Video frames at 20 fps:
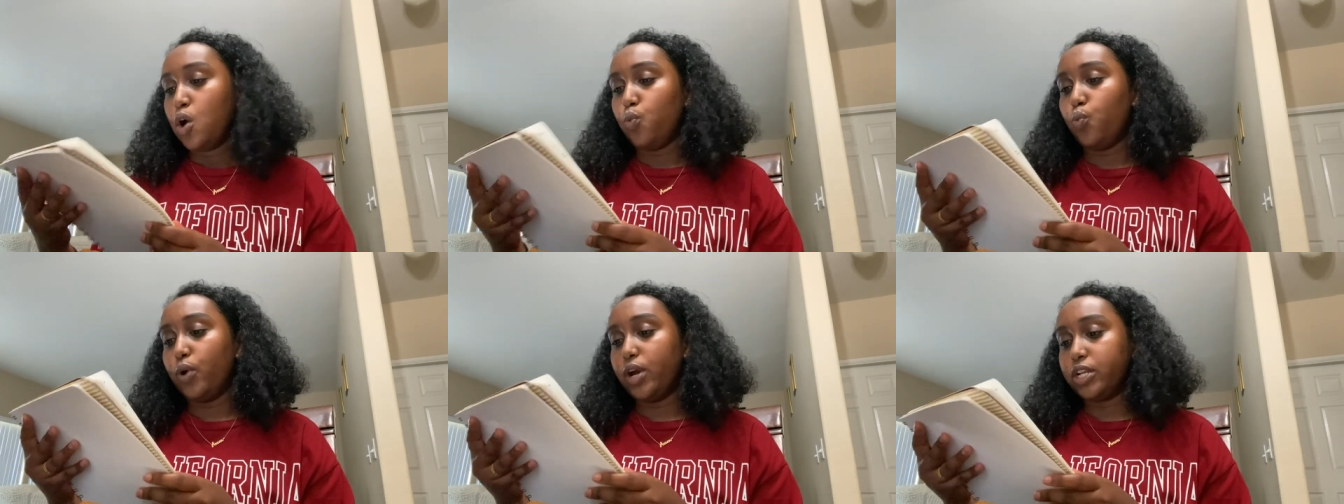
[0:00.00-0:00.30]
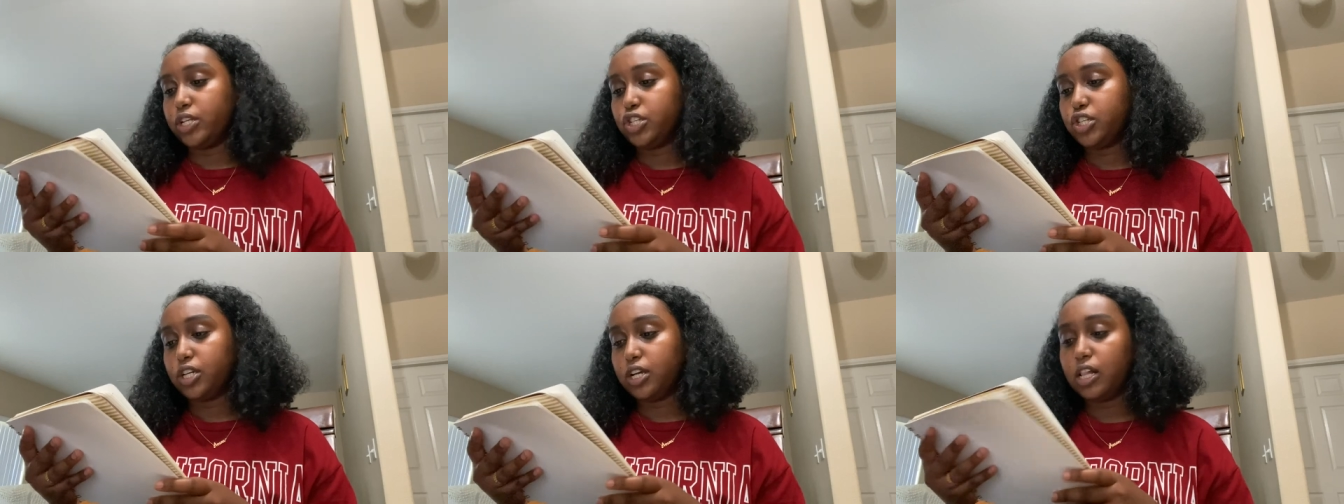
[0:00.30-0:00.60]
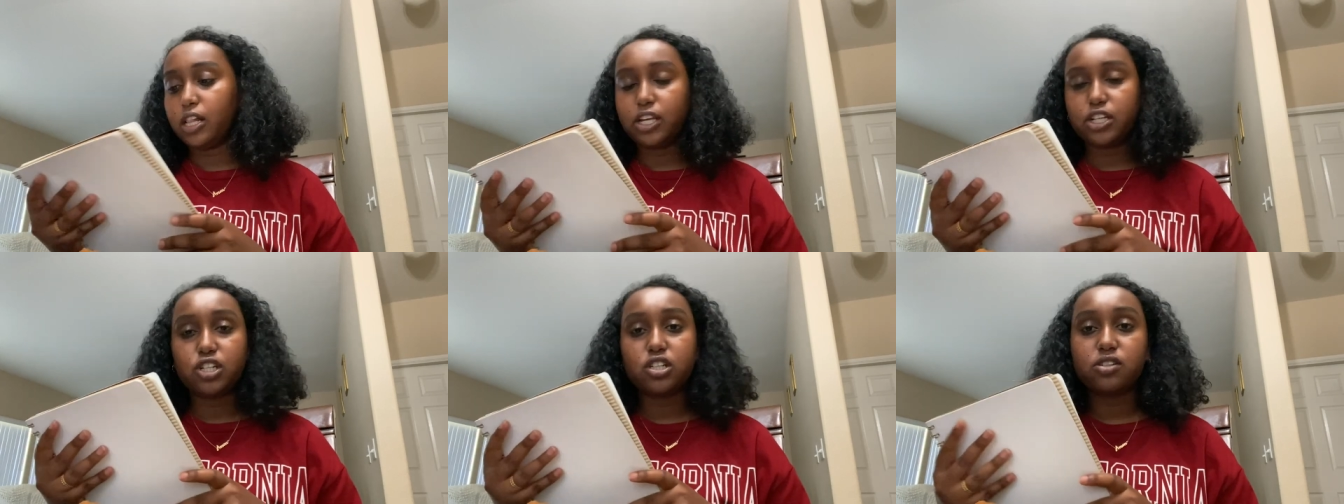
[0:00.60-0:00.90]
which
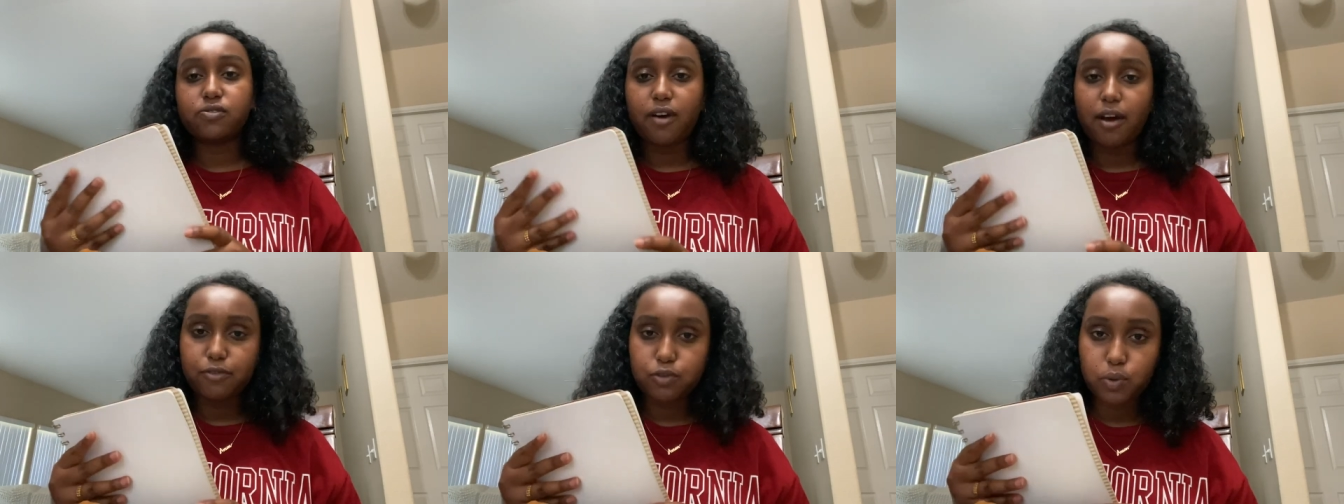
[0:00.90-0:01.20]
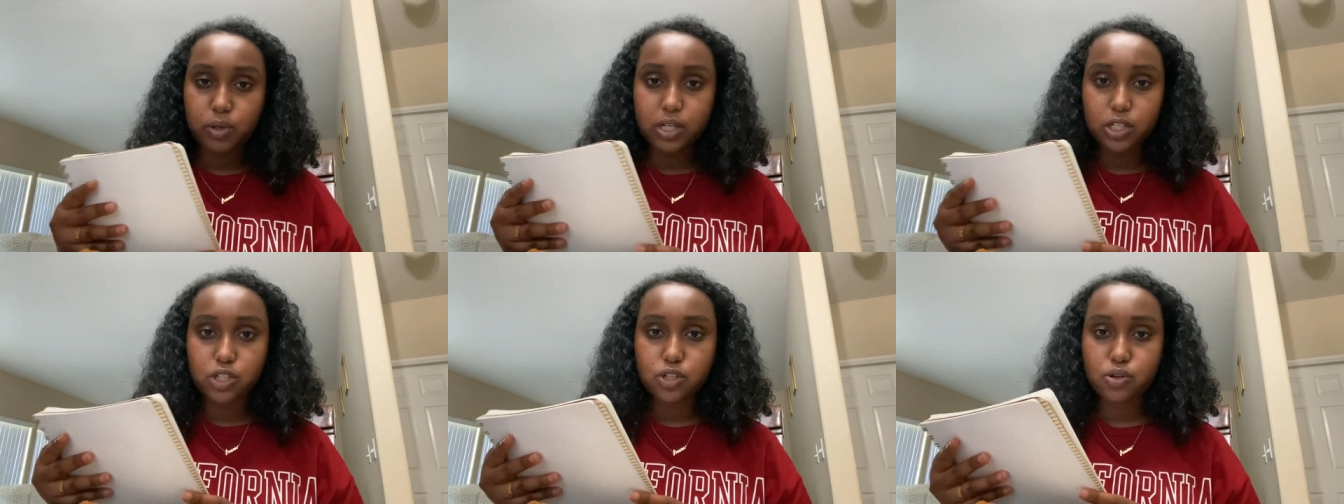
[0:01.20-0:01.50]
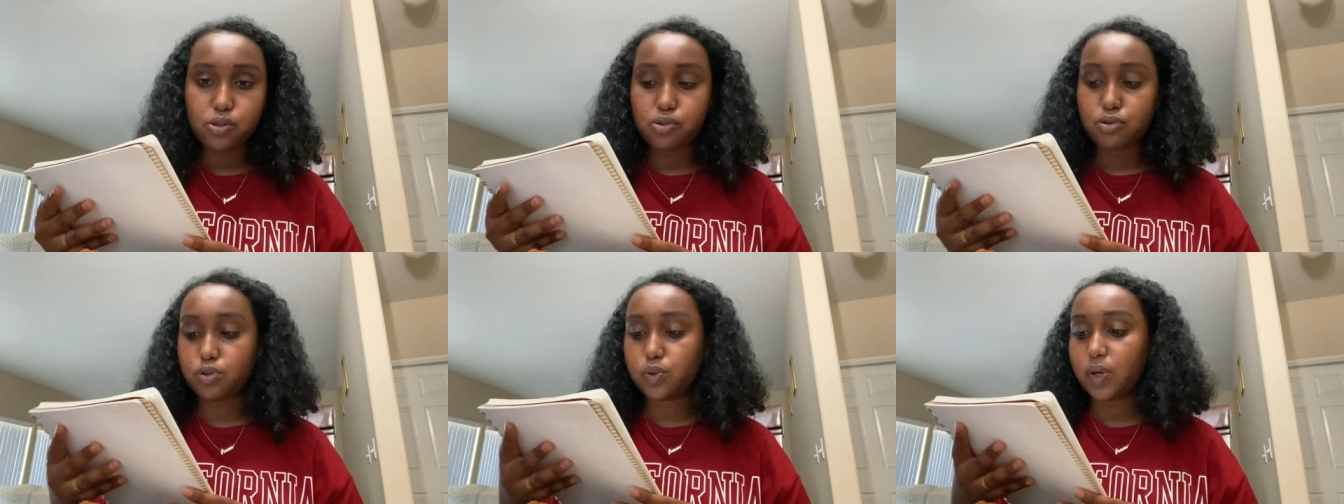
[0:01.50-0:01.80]
Galatians 5,
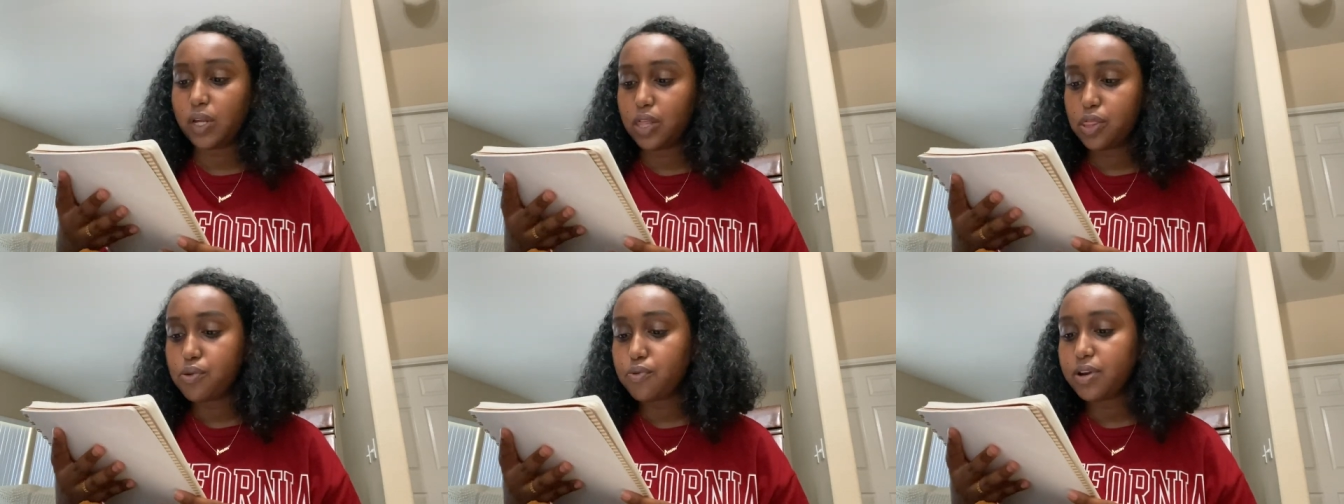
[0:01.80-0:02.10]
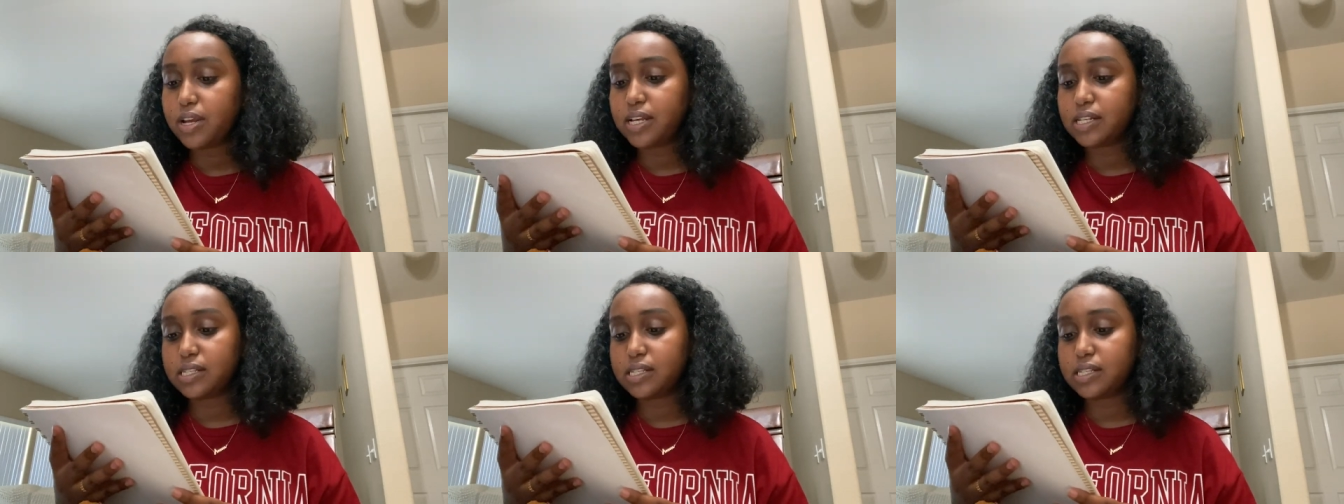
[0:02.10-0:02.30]
22 through 23